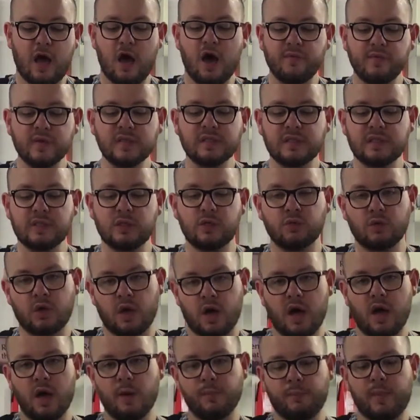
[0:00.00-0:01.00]
obviously you
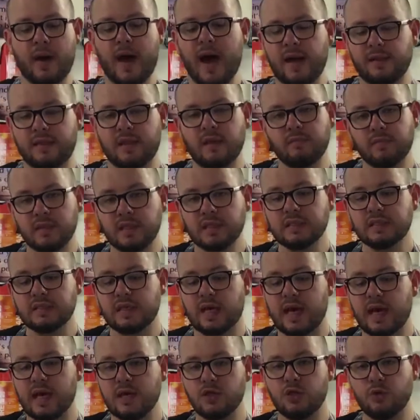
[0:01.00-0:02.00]
can't buy them this
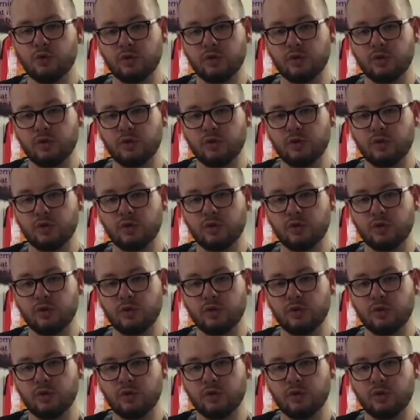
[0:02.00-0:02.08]
size,